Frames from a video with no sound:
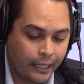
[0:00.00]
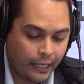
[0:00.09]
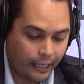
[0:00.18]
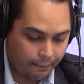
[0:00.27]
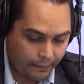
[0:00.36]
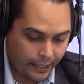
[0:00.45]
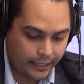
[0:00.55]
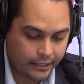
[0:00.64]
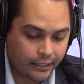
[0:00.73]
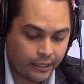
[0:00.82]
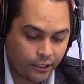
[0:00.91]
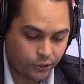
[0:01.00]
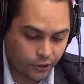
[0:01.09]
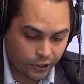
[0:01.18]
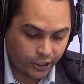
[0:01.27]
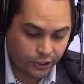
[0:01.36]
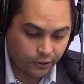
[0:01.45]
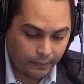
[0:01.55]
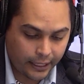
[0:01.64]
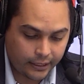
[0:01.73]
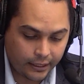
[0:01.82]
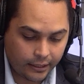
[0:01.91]
and meats, traditional
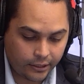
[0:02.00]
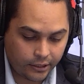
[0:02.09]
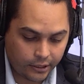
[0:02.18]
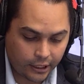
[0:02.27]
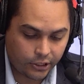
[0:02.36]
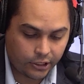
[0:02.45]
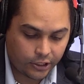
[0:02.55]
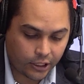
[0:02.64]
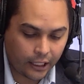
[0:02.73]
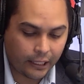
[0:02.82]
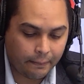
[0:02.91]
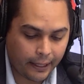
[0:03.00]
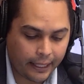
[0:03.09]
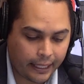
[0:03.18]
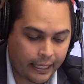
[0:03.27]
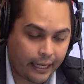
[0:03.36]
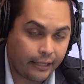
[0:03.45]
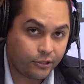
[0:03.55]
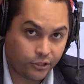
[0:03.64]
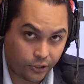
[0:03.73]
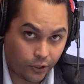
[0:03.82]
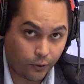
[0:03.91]
methods such as clay baking and
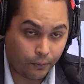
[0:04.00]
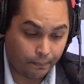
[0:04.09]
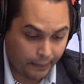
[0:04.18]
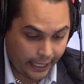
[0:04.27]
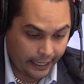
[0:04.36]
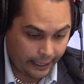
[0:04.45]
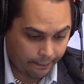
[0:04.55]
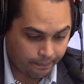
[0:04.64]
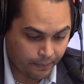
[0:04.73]
stone baking.